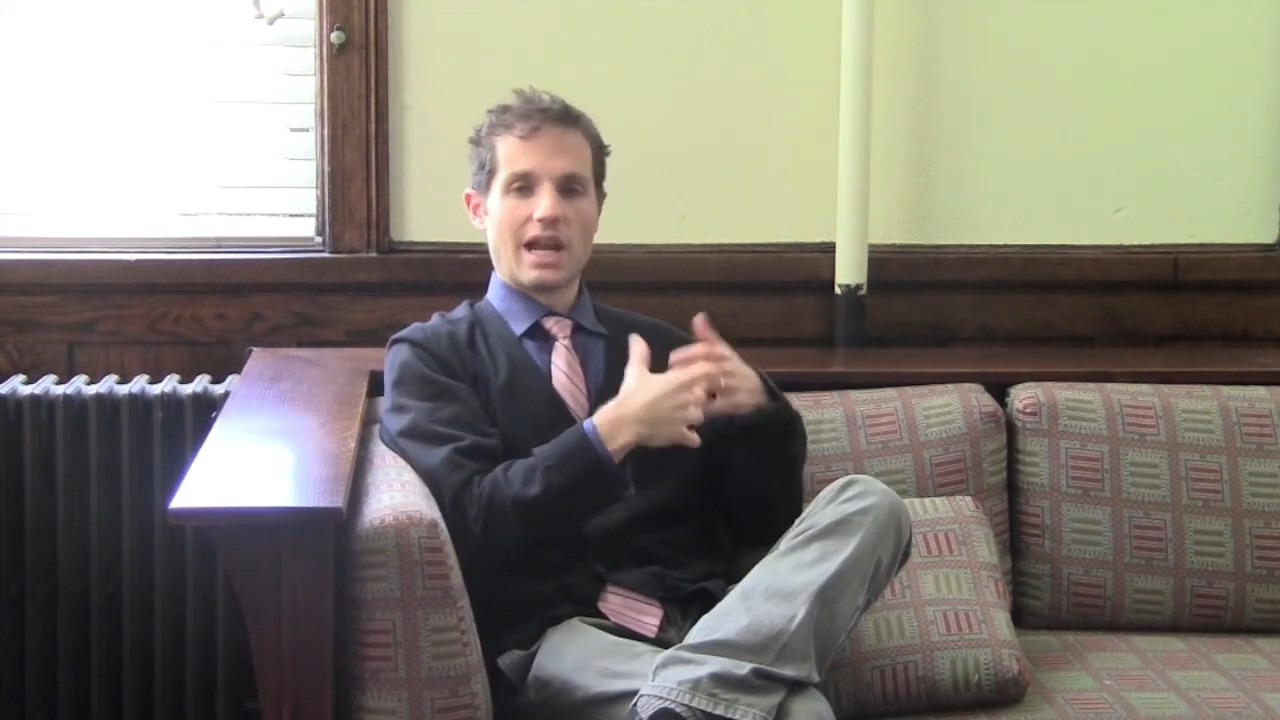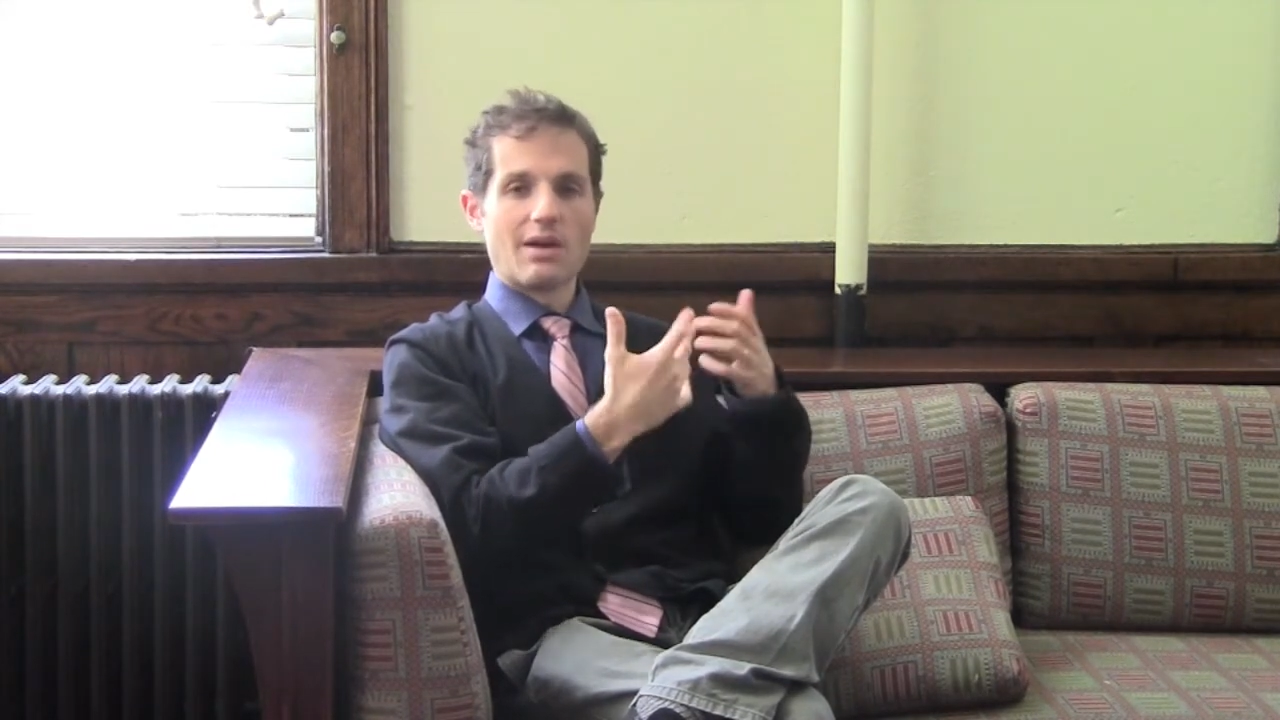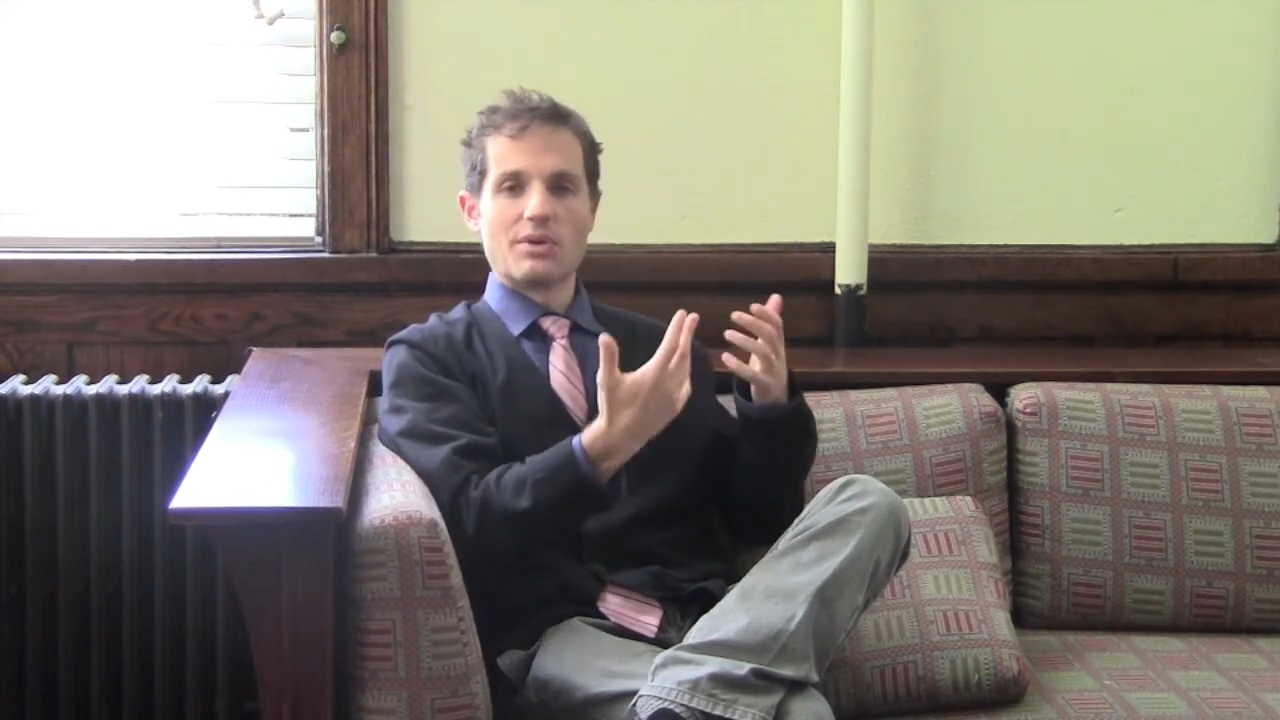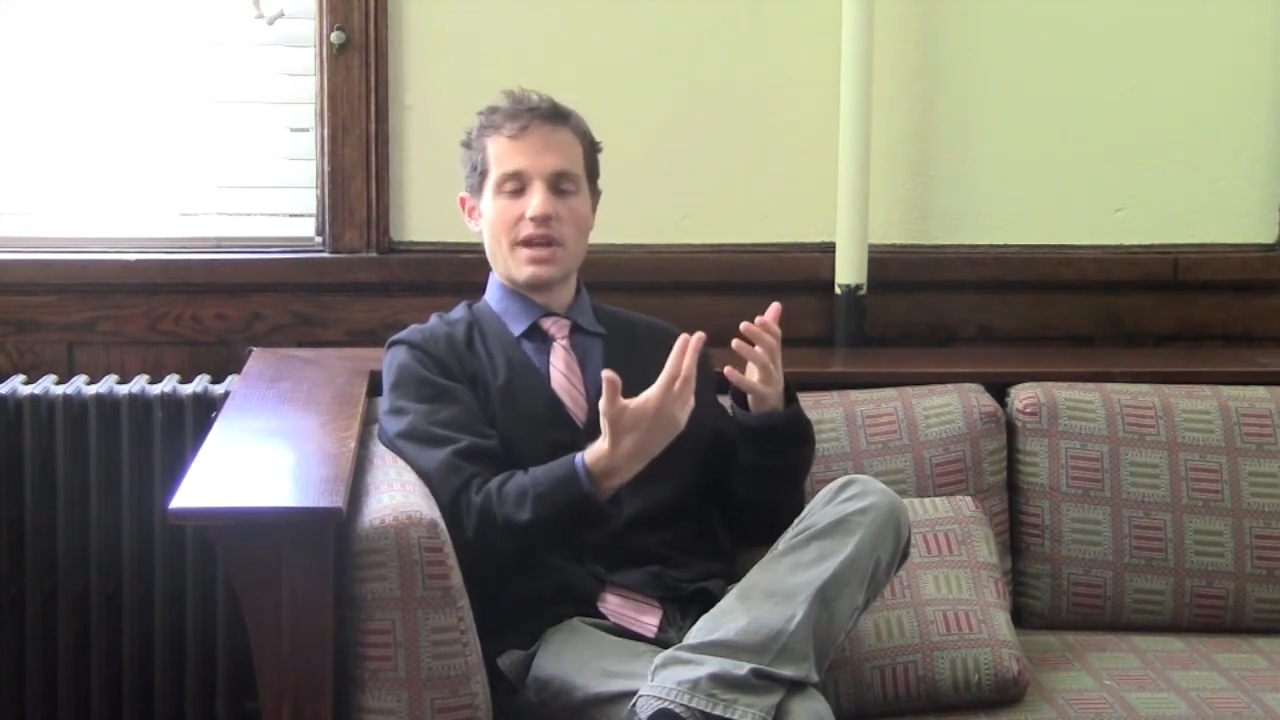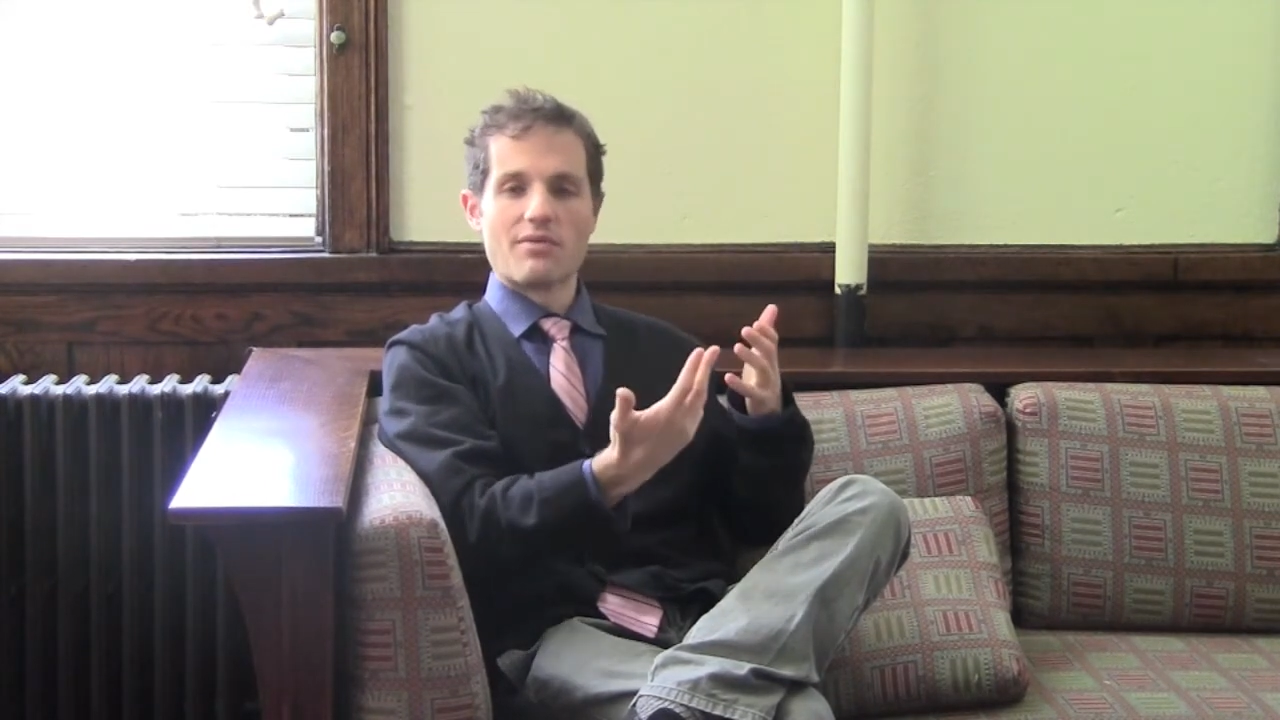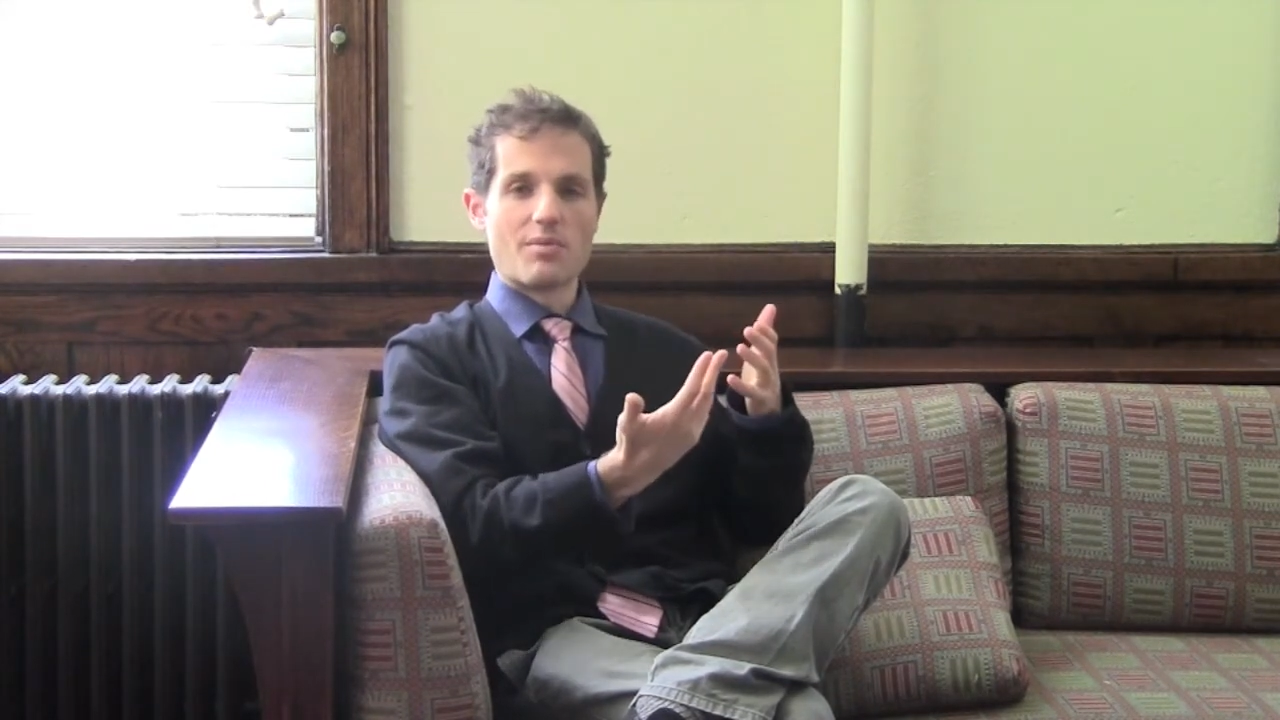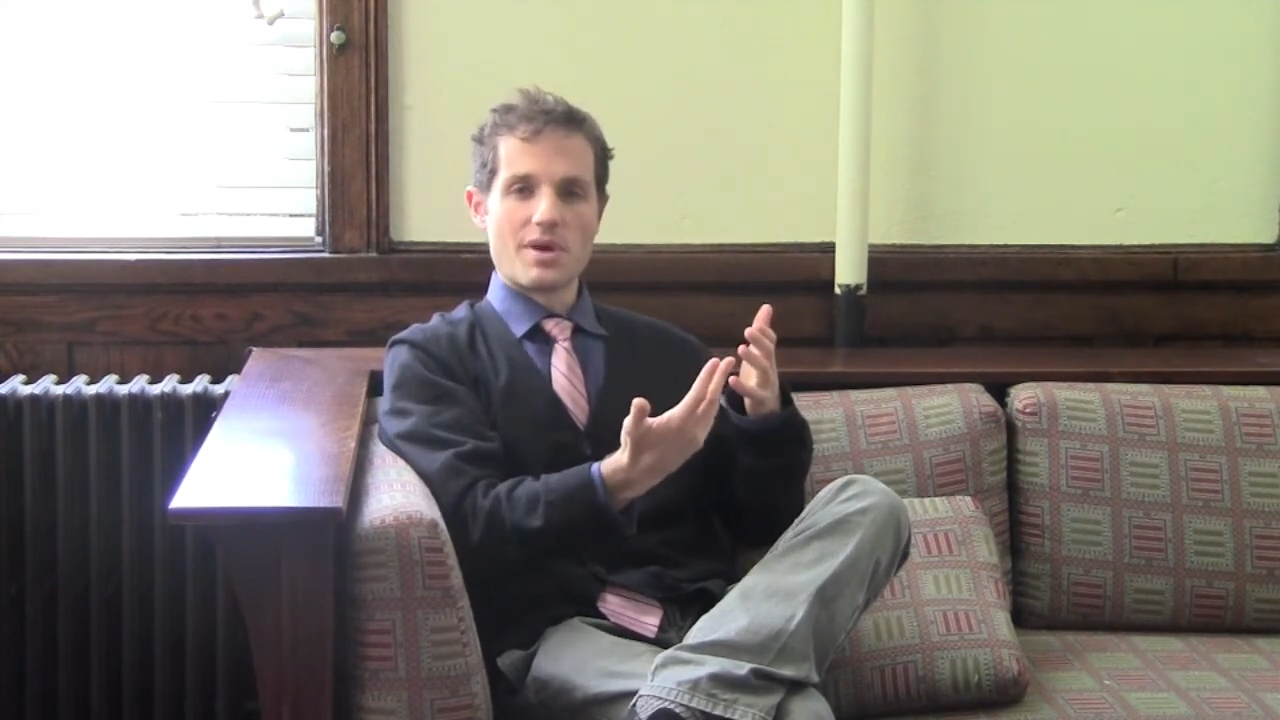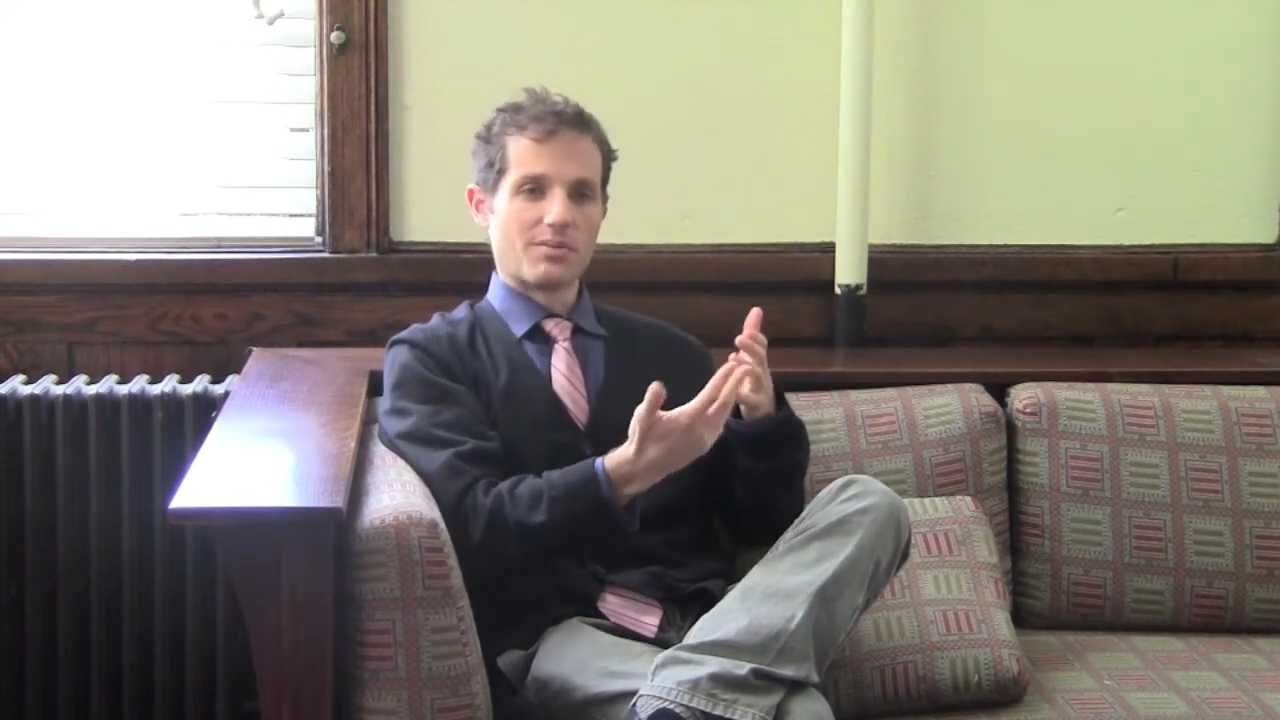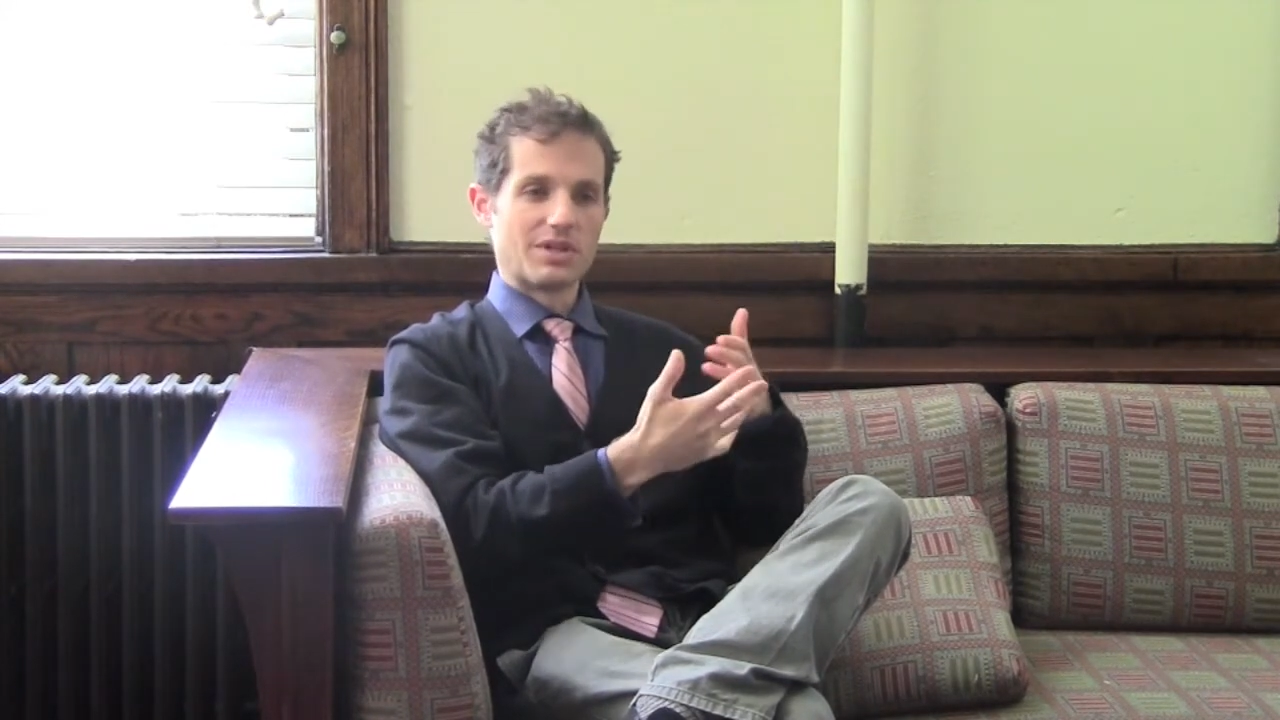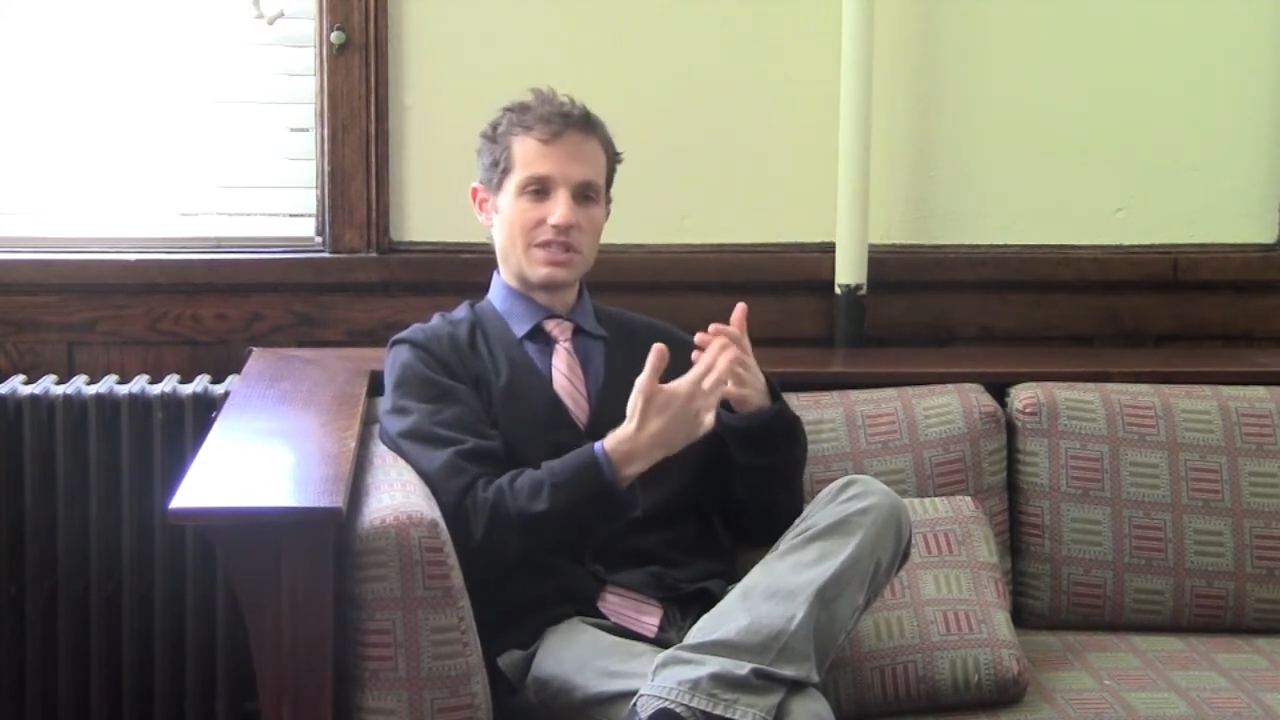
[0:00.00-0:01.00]
but then I
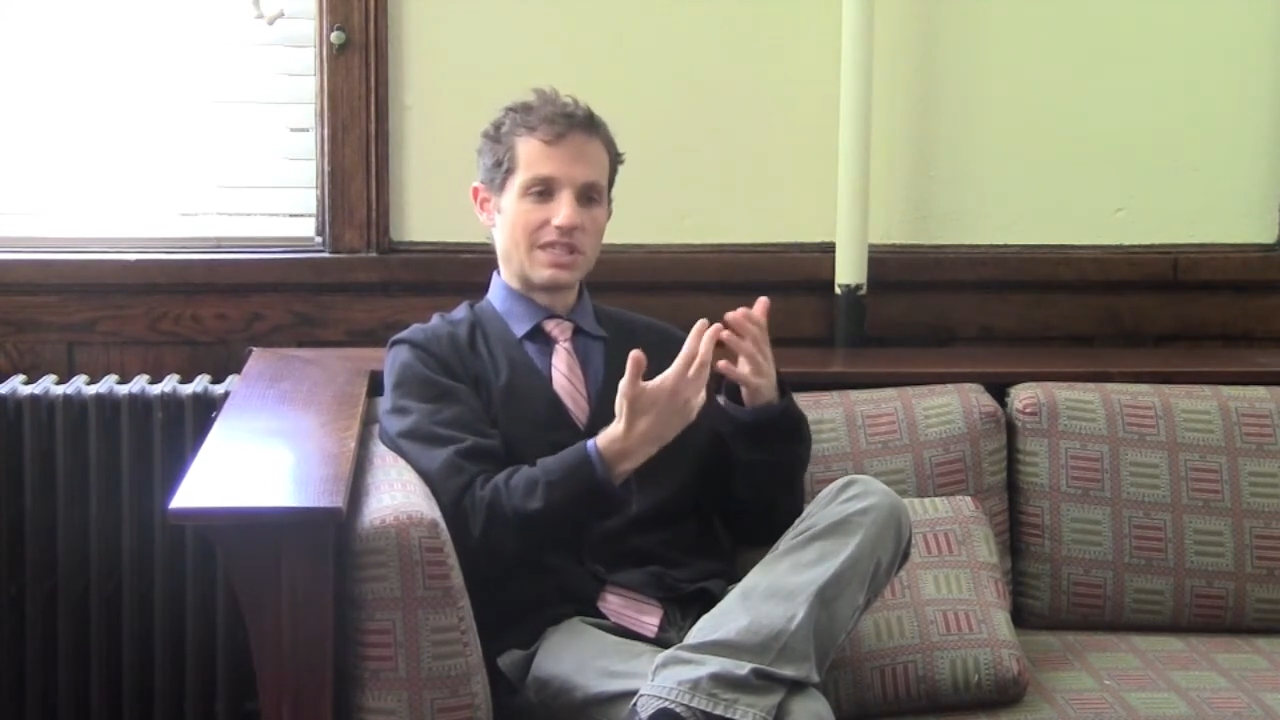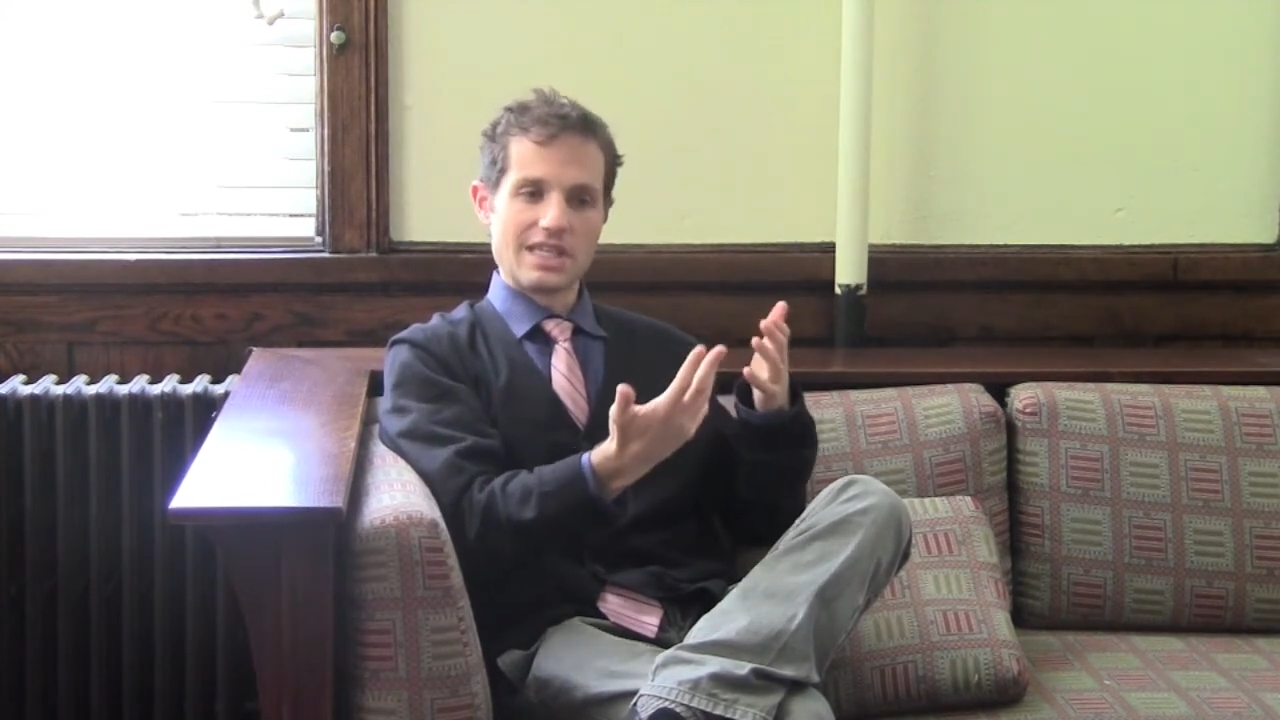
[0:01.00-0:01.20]
would never be